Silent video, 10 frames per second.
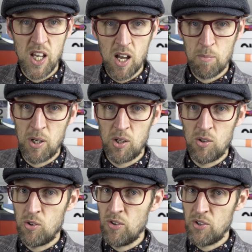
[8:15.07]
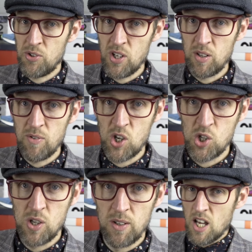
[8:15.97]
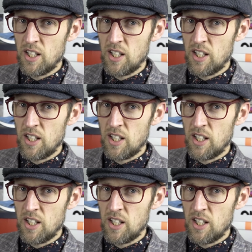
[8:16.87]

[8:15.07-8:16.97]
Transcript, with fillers: the upper on the third version.